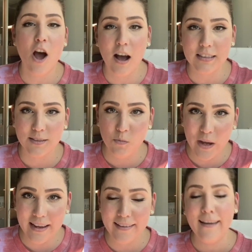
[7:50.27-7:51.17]
awesome
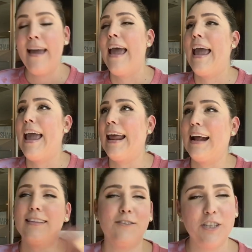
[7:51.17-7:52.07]
week and
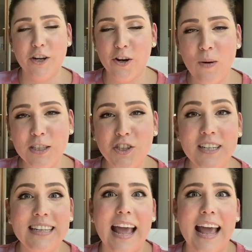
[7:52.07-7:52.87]
I'd love to hear your questions,